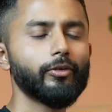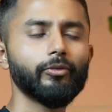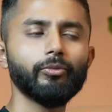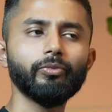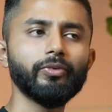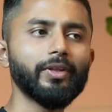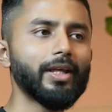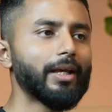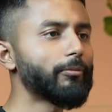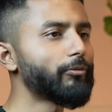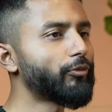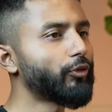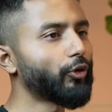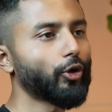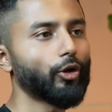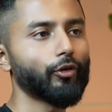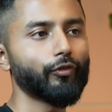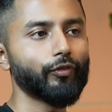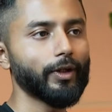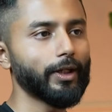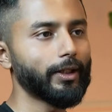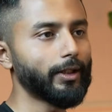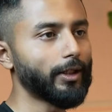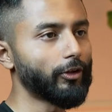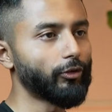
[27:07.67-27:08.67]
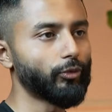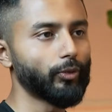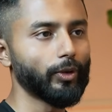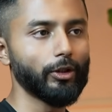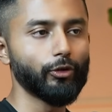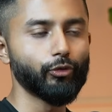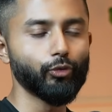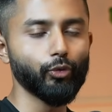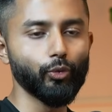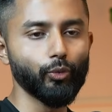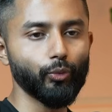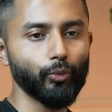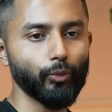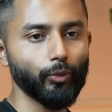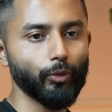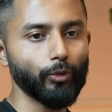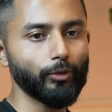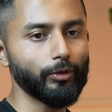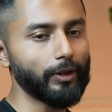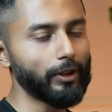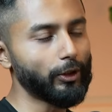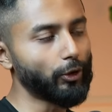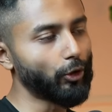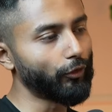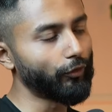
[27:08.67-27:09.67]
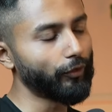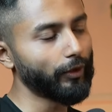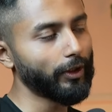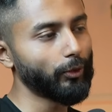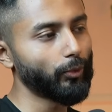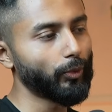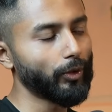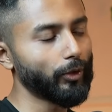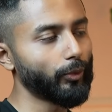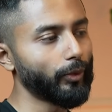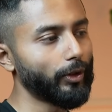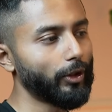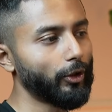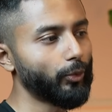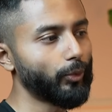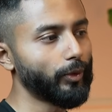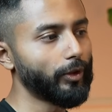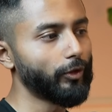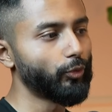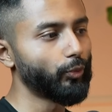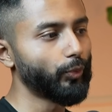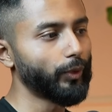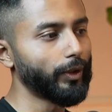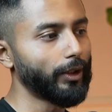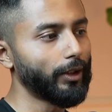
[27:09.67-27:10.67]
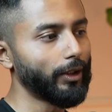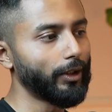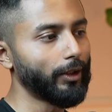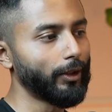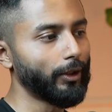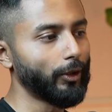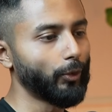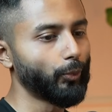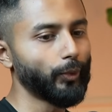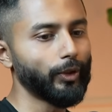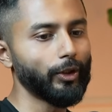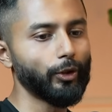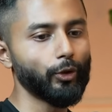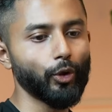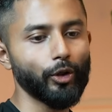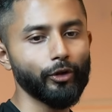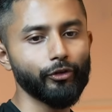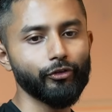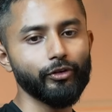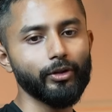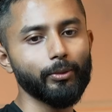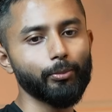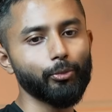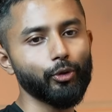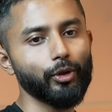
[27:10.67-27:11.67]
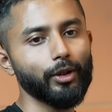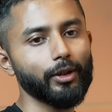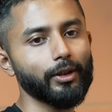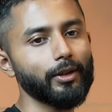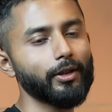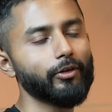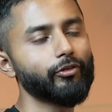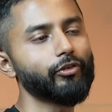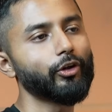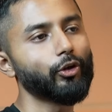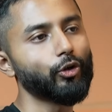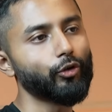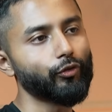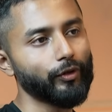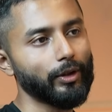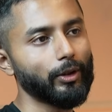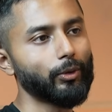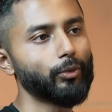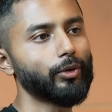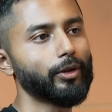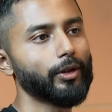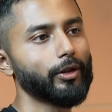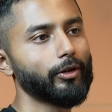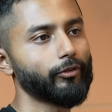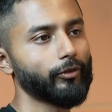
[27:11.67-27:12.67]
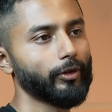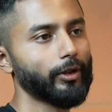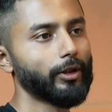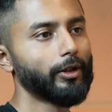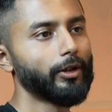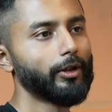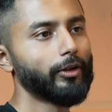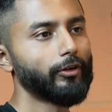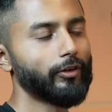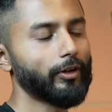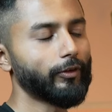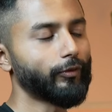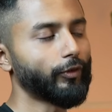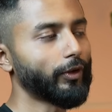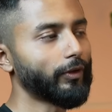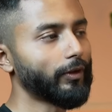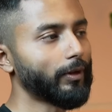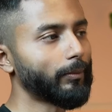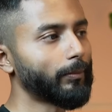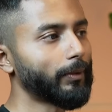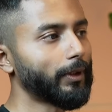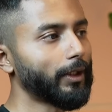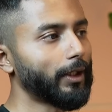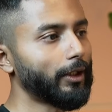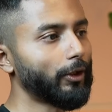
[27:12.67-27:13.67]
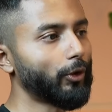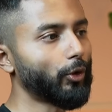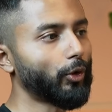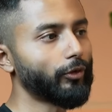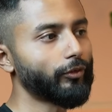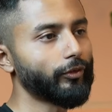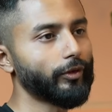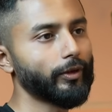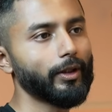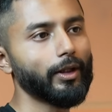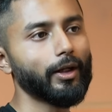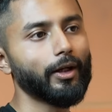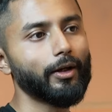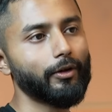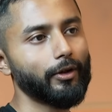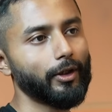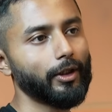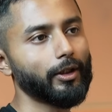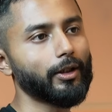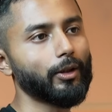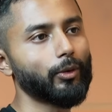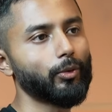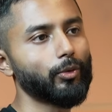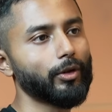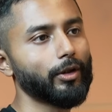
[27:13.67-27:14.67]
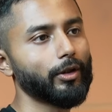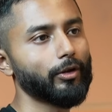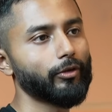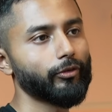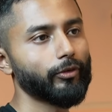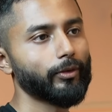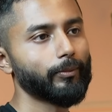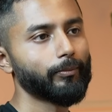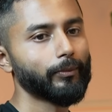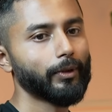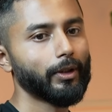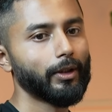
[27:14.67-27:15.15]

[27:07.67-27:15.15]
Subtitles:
same for offline as well. So in offline, what we'll do is we'll launch the product in a set of counters. Say, for example, I'll launch it in 100 counters.